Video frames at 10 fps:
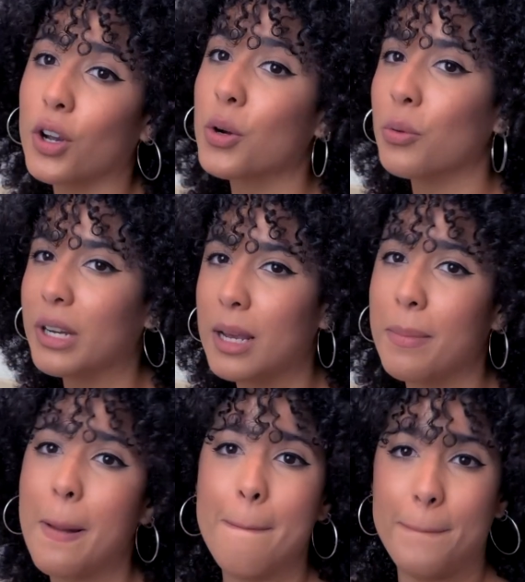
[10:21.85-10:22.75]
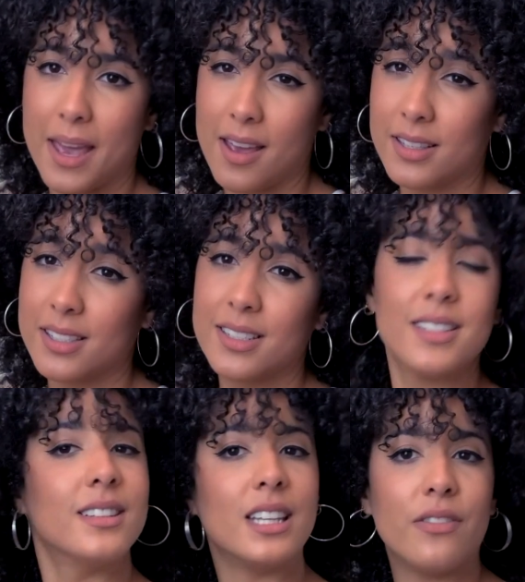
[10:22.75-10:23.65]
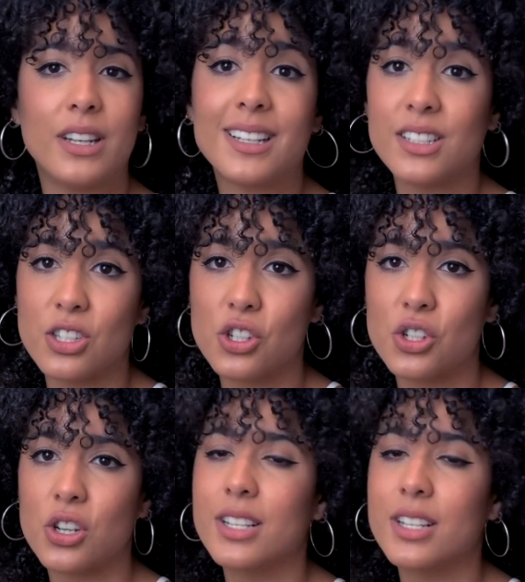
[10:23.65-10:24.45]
cream-based leave-in conditioner.